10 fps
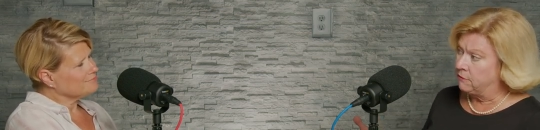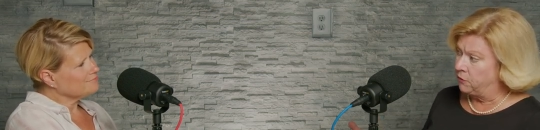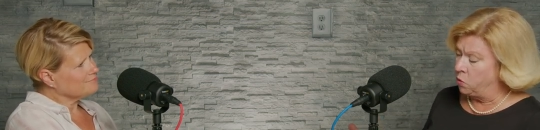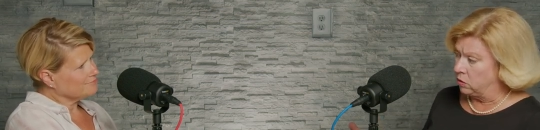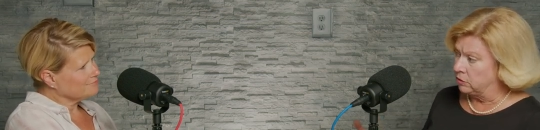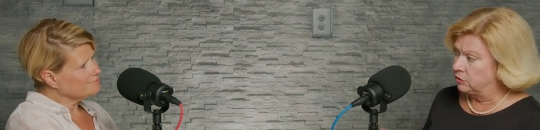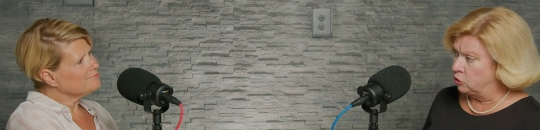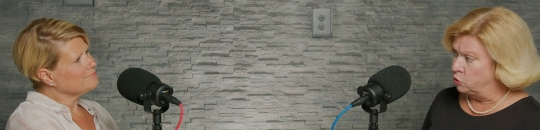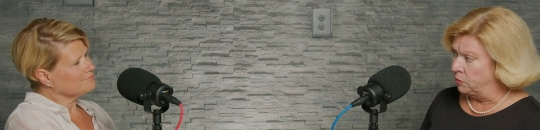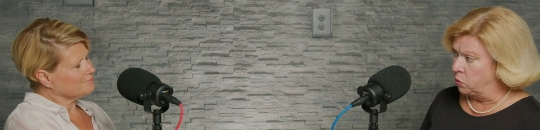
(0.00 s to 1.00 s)
Speaker 1: for
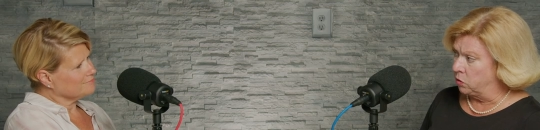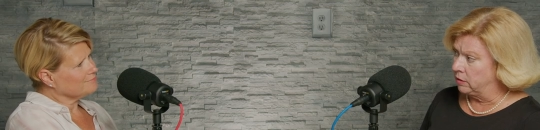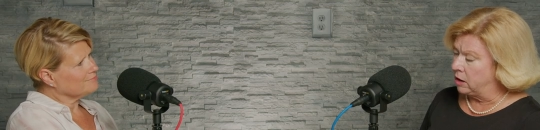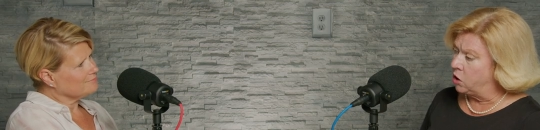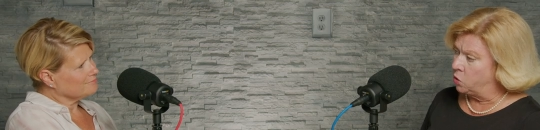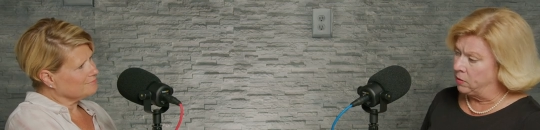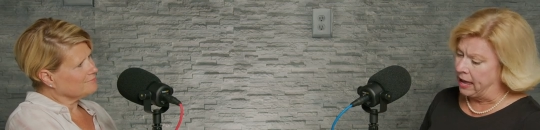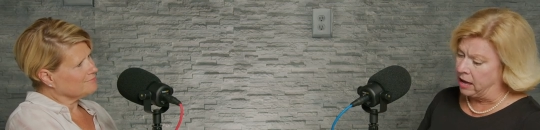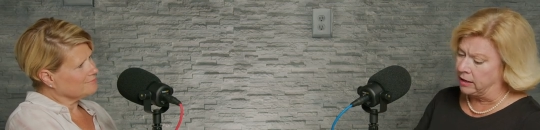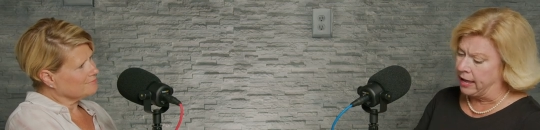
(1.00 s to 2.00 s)
school board on
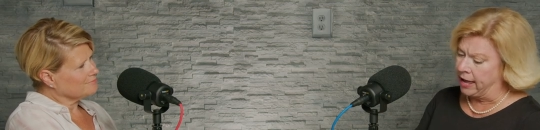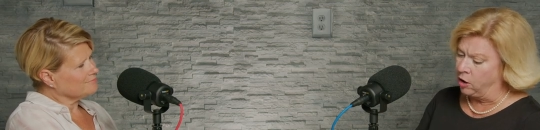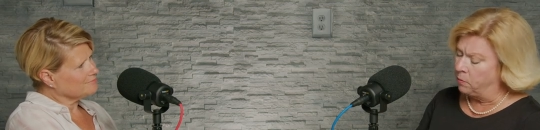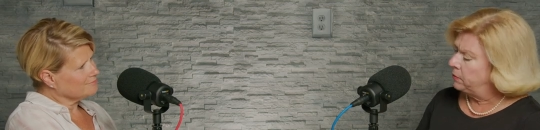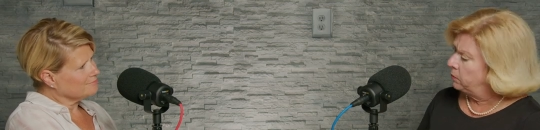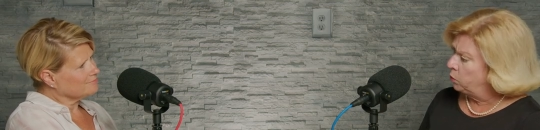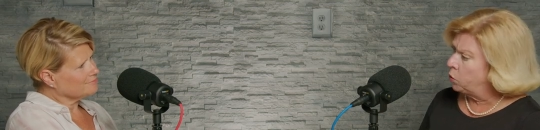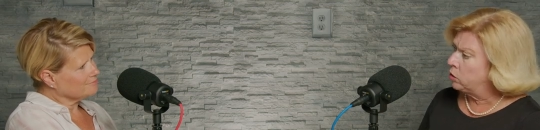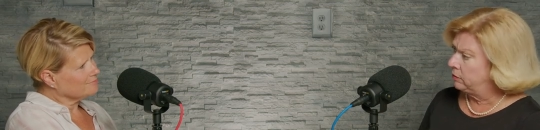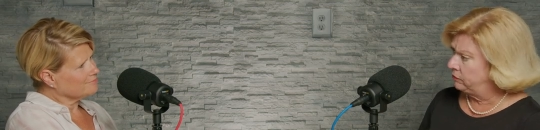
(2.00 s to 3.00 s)
how to help
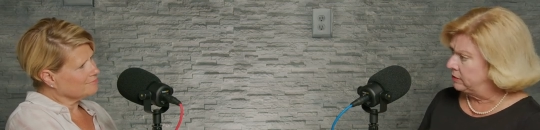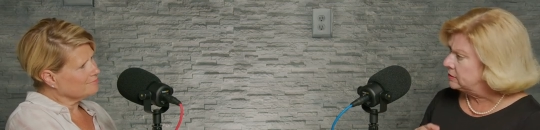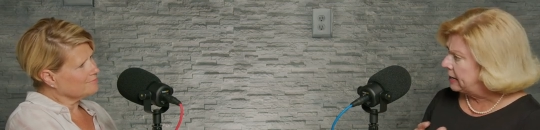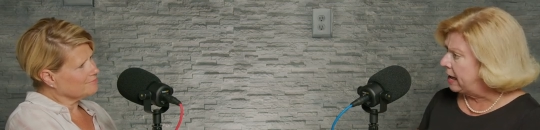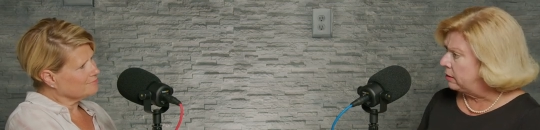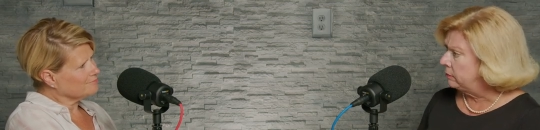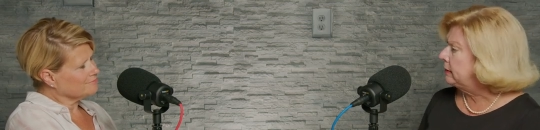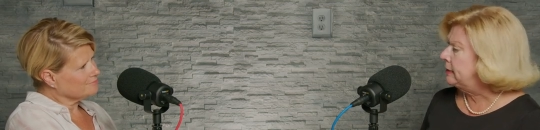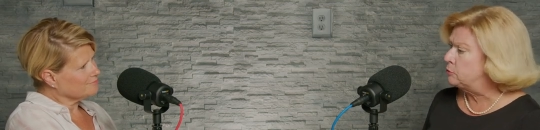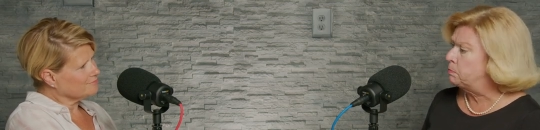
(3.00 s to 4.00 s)
work this out
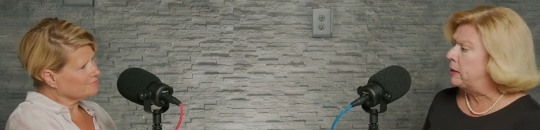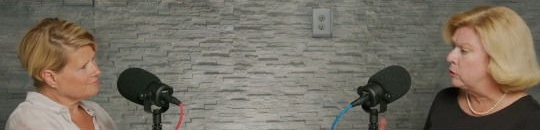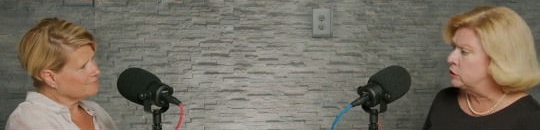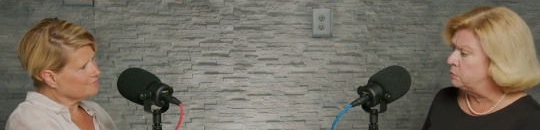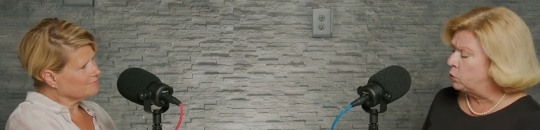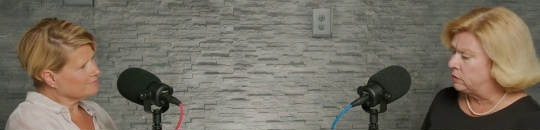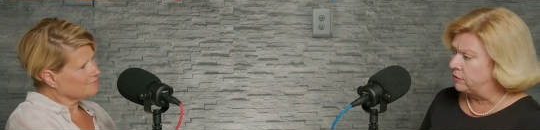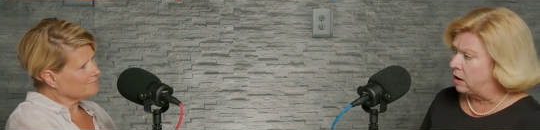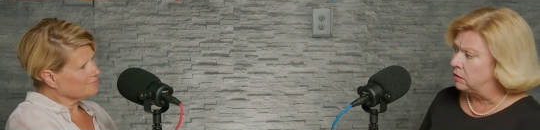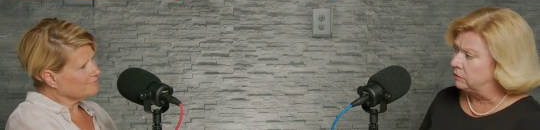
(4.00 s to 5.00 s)
and get parents more
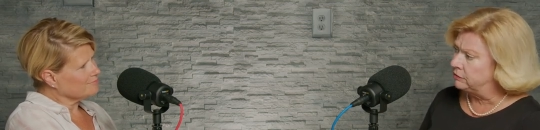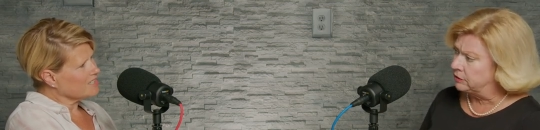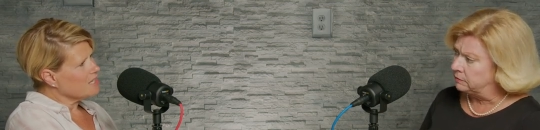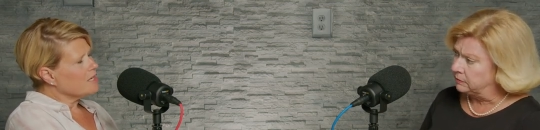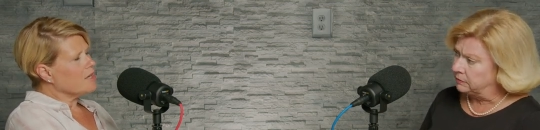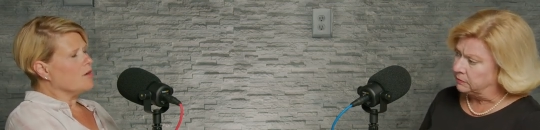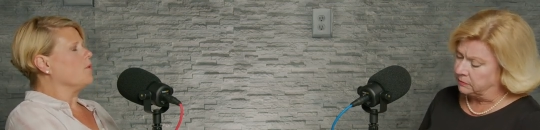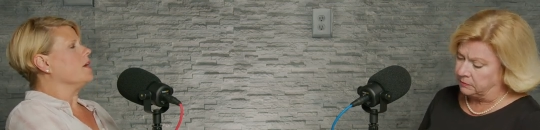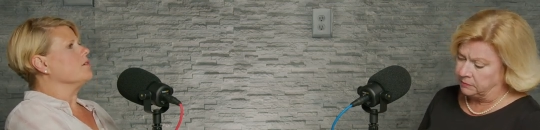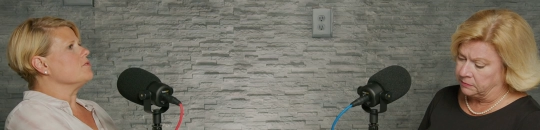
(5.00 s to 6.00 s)
involved?
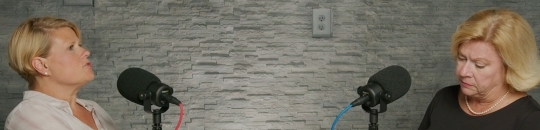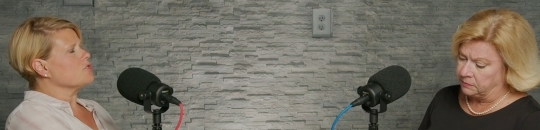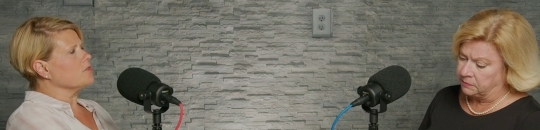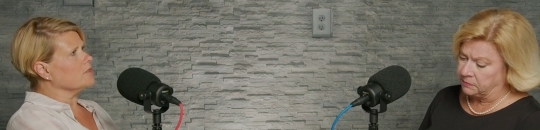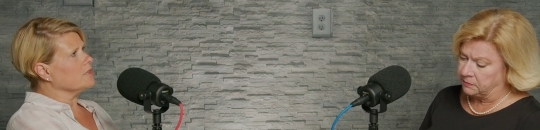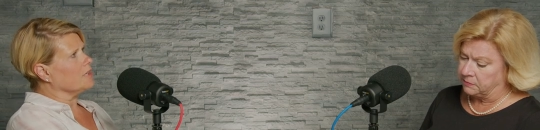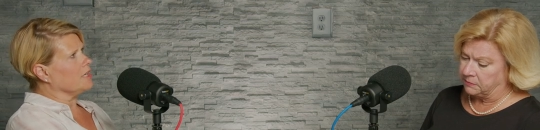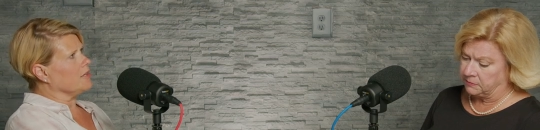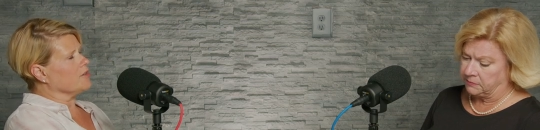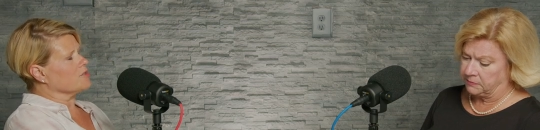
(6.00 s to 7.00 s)
Speaker 2: Well,
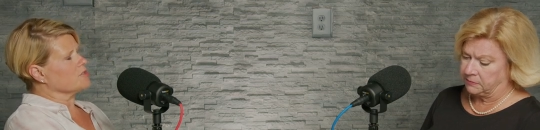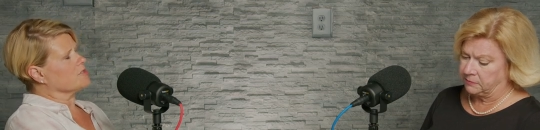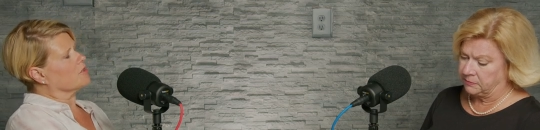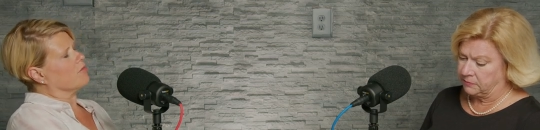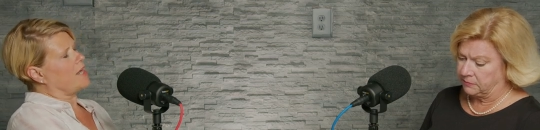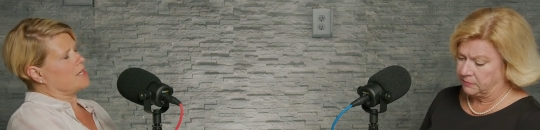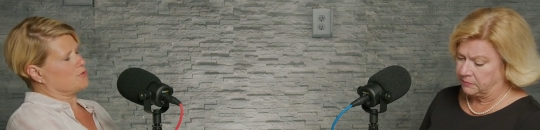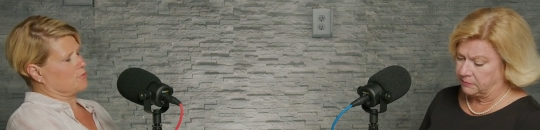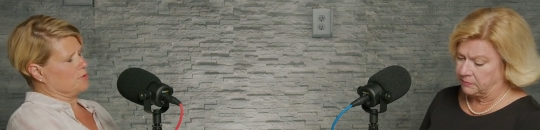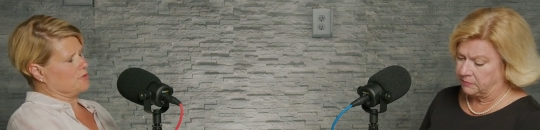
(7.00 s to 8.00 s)
certainly, there's
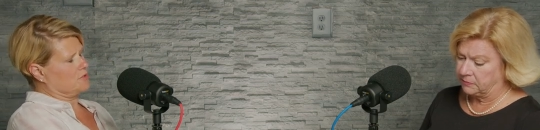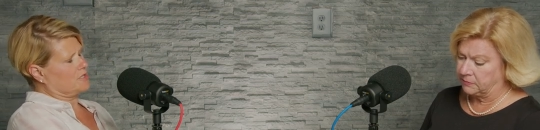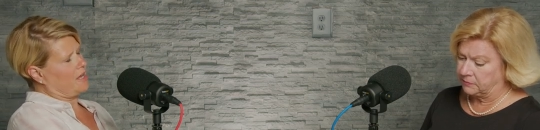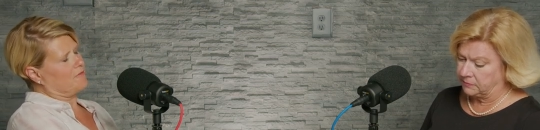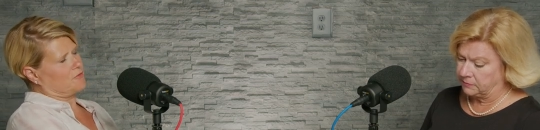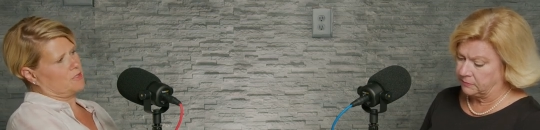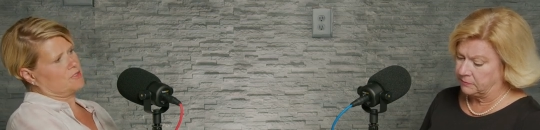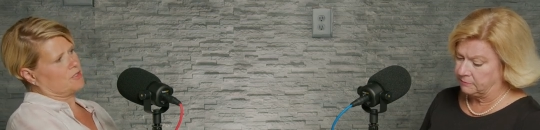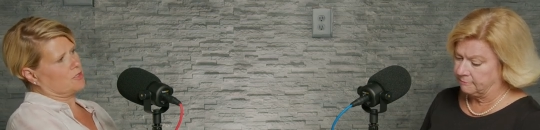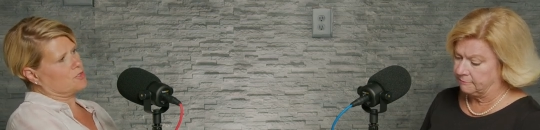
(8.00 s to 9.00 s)
grassroots
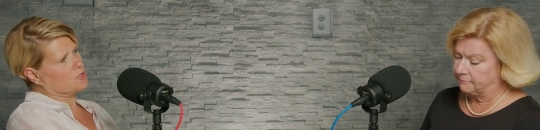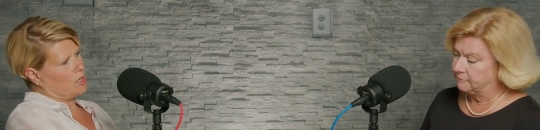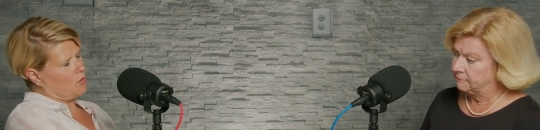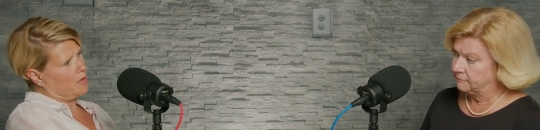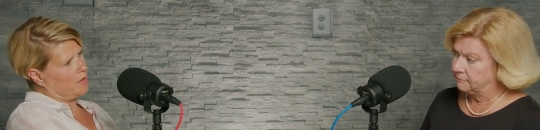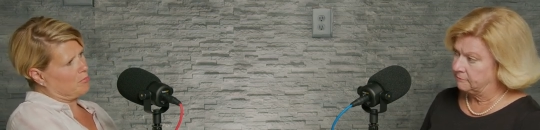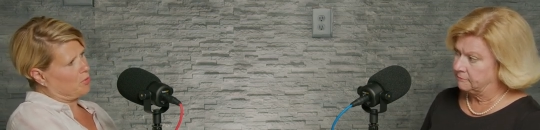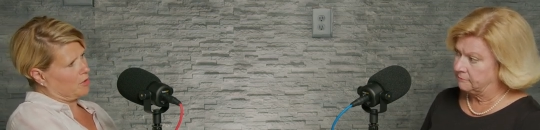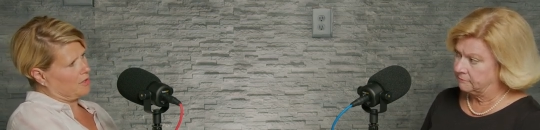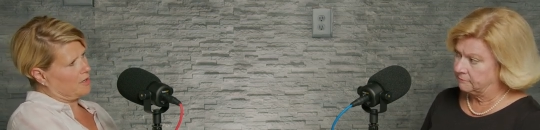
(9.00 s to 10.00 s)
efforts are so
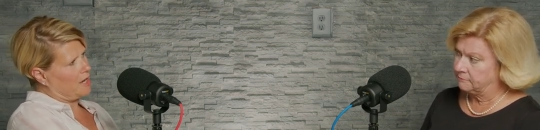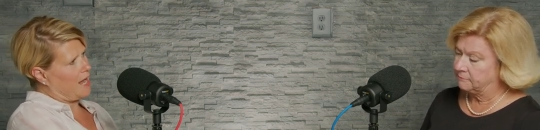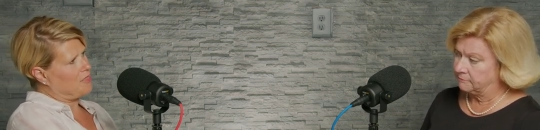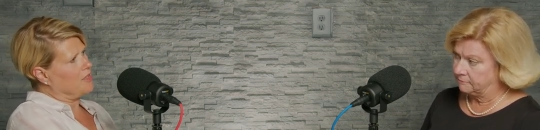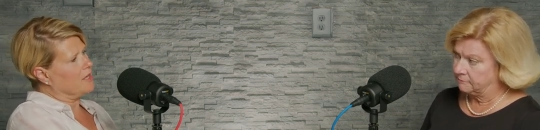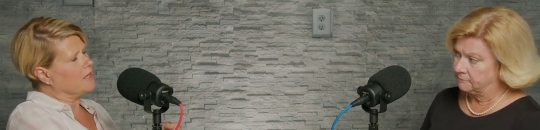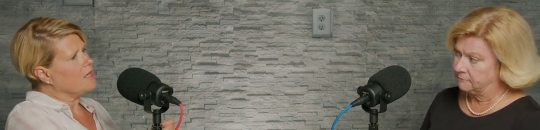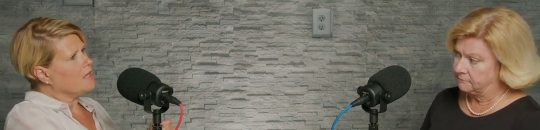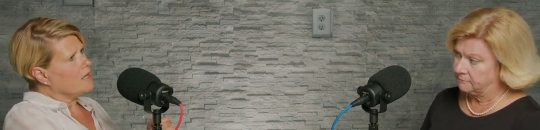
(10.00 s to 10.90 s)
important. I think